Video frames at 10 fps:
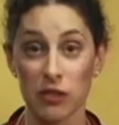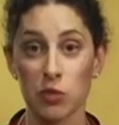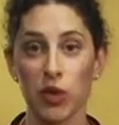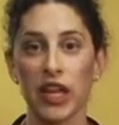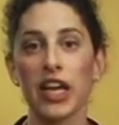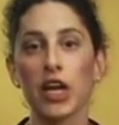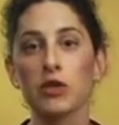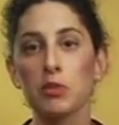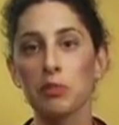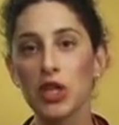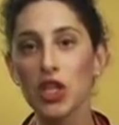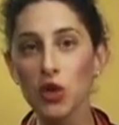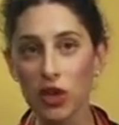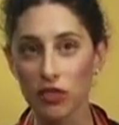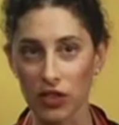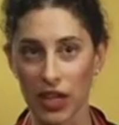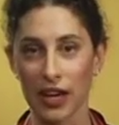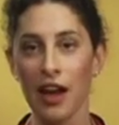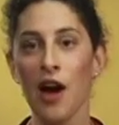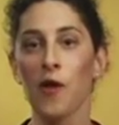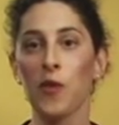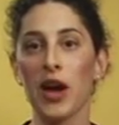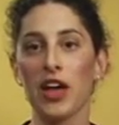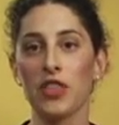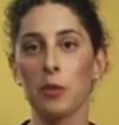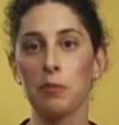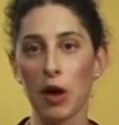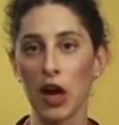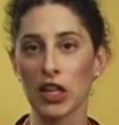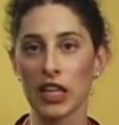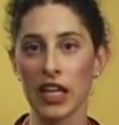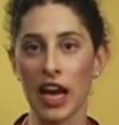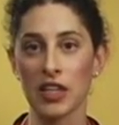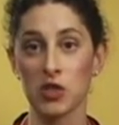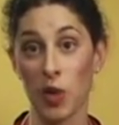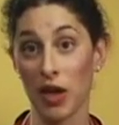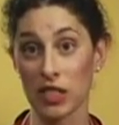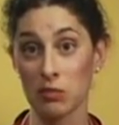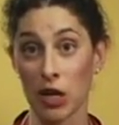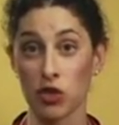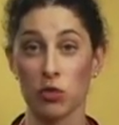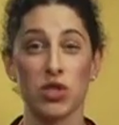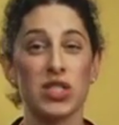of spring, and it goes beautifully with barley as well as mushrooms.